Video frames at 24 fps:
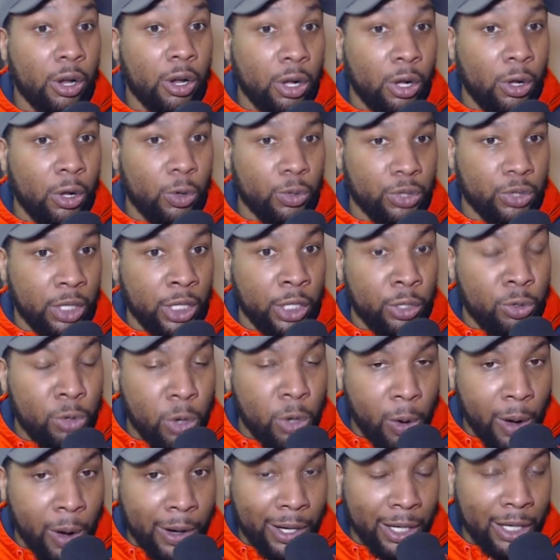goals? And then you
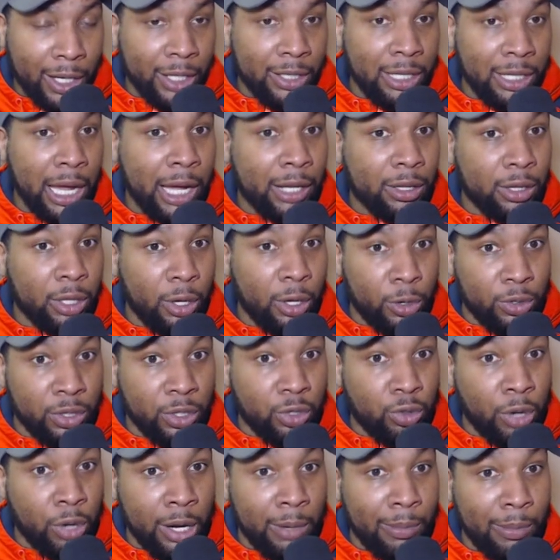go out and attack those and
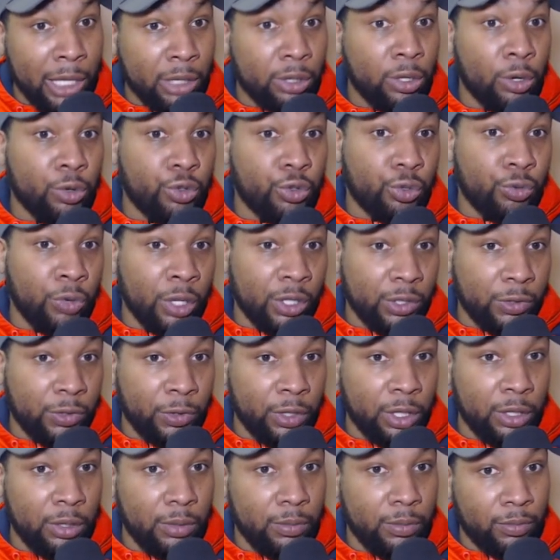try to make those strengths for
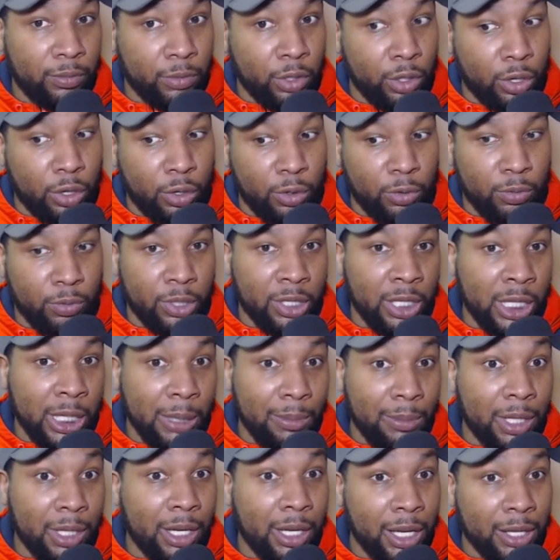the you know
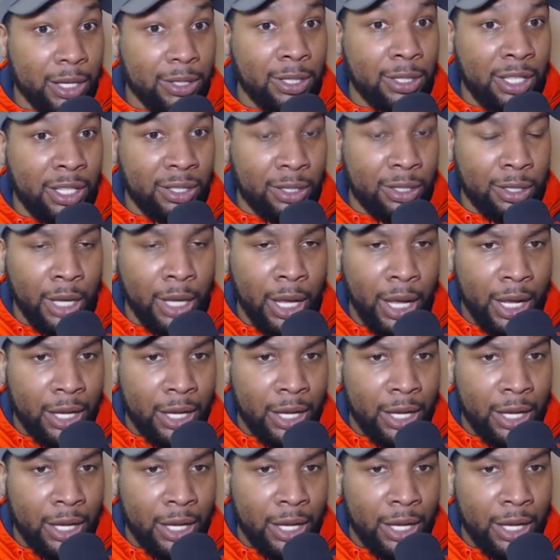team the next season.